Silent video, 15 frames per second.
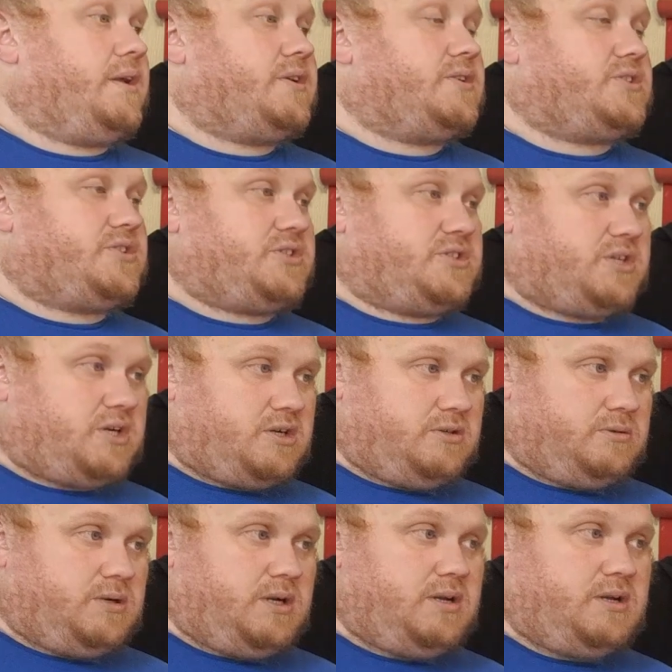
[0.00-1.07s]

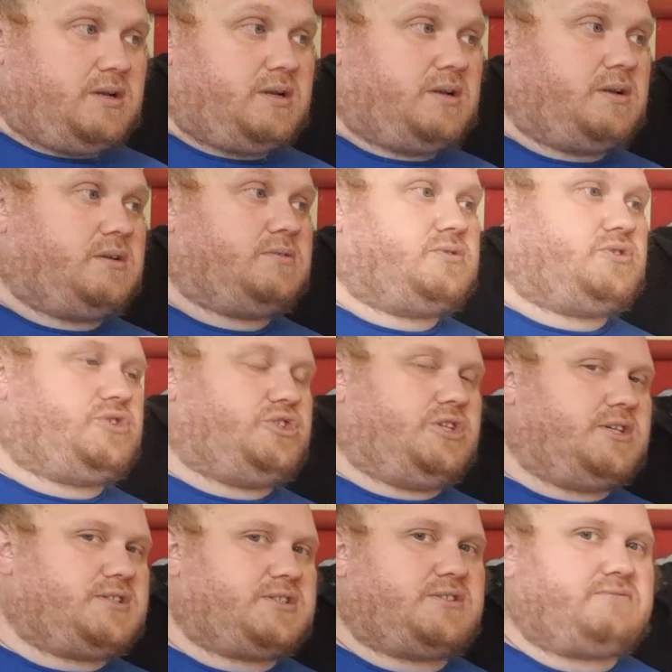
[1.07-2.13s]
So,
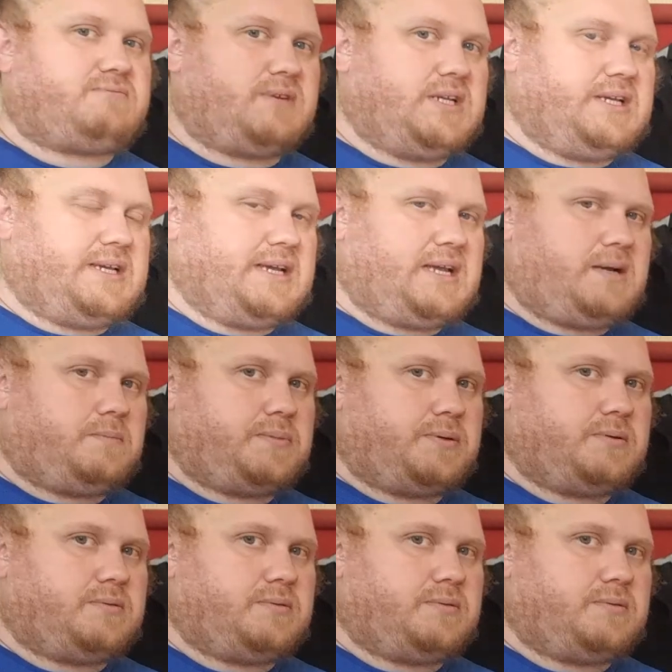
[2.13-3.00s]
just to recap